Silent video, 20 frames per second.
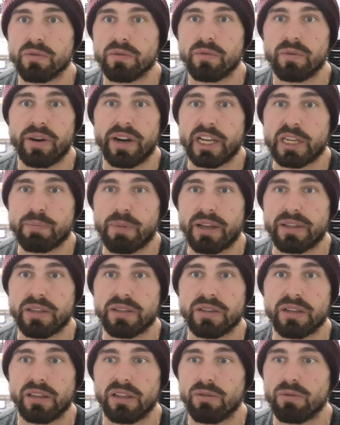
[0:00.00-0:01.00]
We're
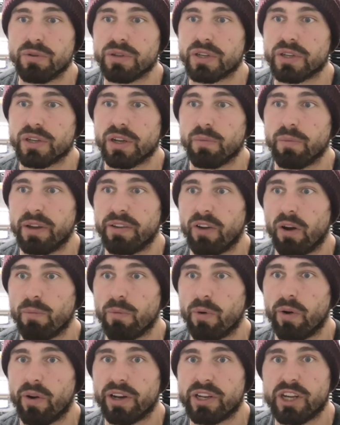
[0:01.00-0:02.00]
expected to lose, and we've got
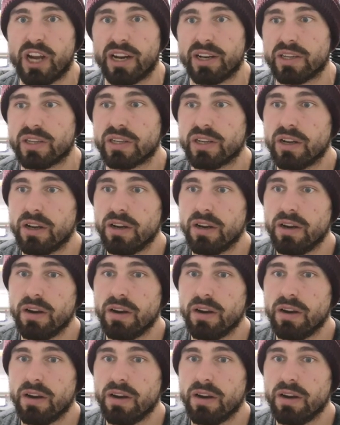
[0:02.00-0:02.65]
more chance